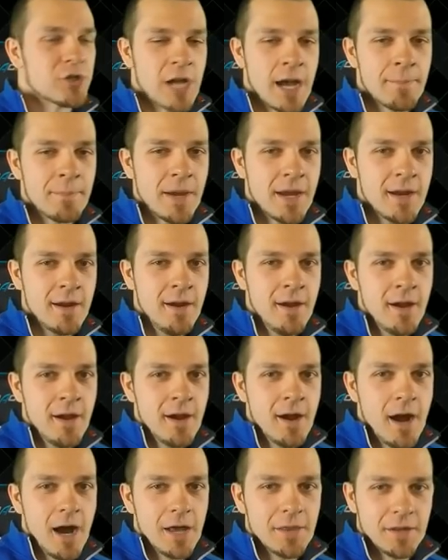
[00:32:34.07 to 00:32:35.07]
shopping.
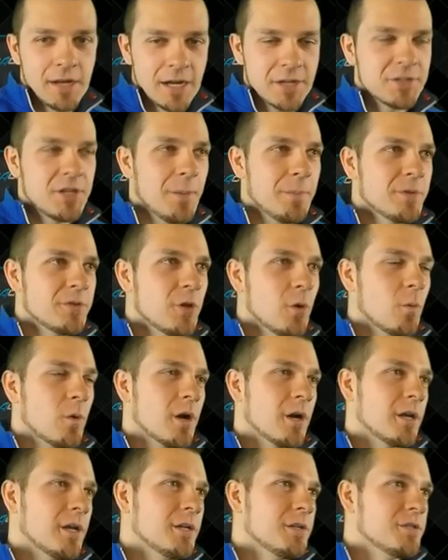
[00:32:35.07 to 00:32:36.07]
On the next episode,
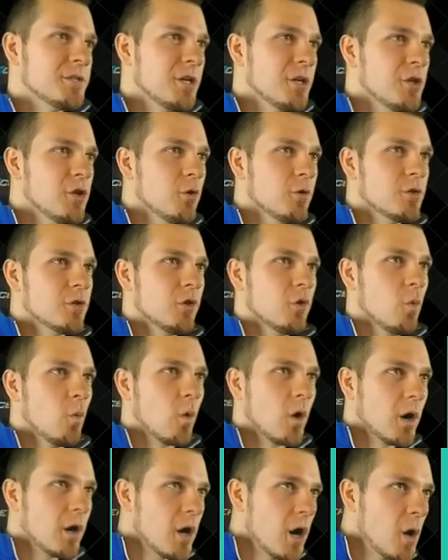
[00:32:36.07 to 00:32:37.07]
we're going to continue to
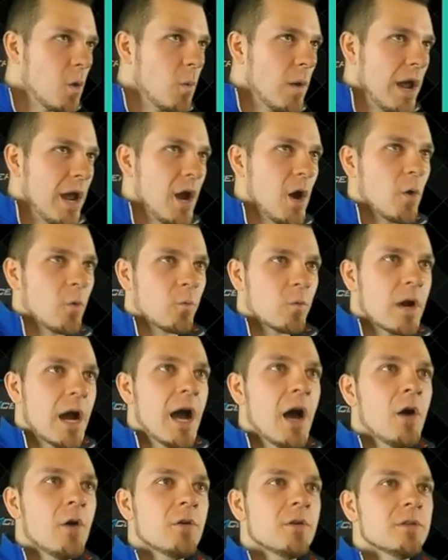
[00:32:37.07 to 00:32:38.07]
work our way
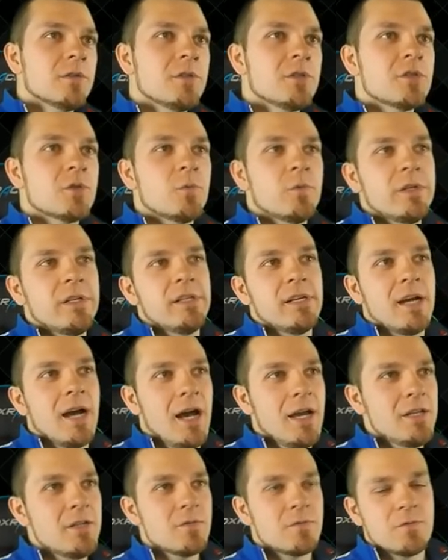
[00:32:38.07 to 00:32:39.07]
around. We
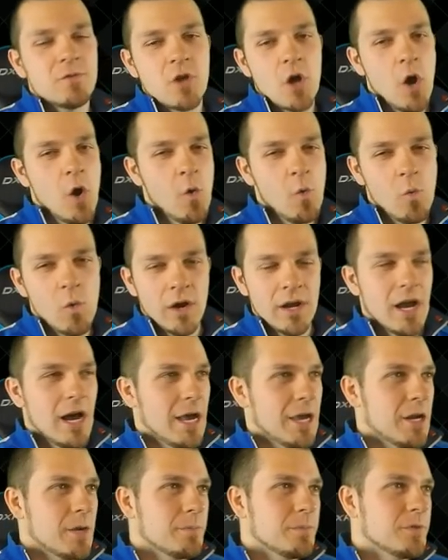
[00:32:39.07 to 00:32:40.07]
kind of know what
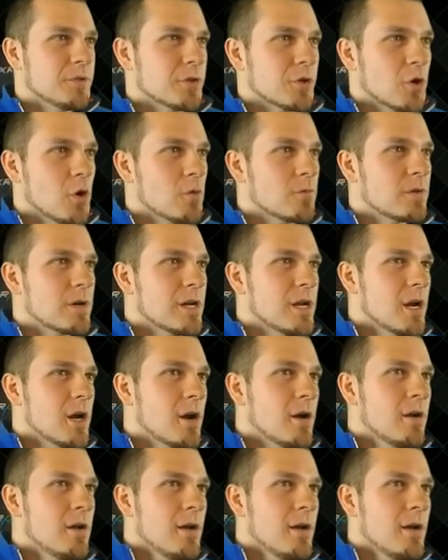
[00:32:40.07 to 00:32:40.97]
items are over here